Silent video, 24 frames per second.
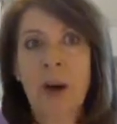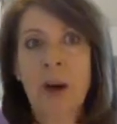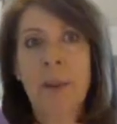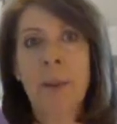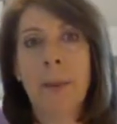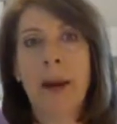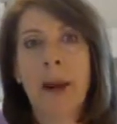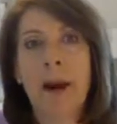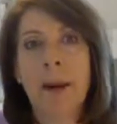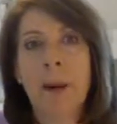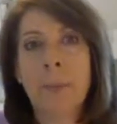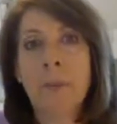
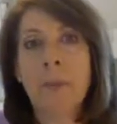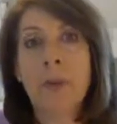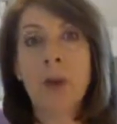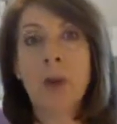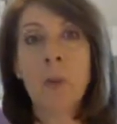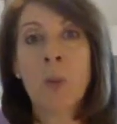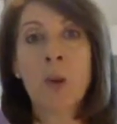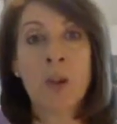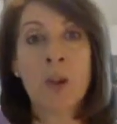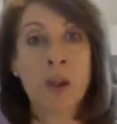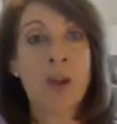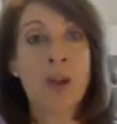about
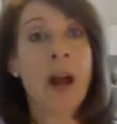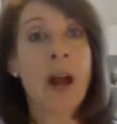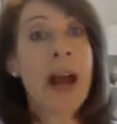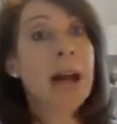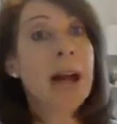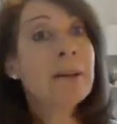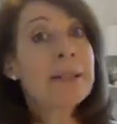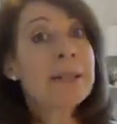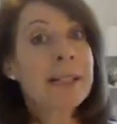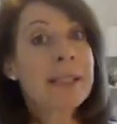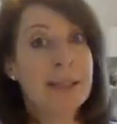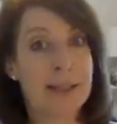when you're
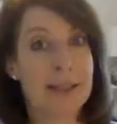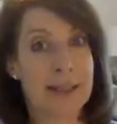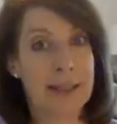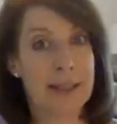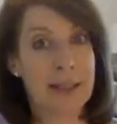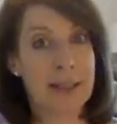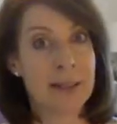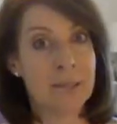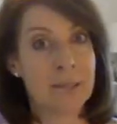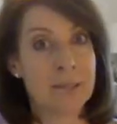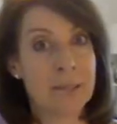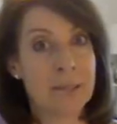house
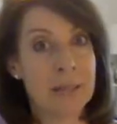hunting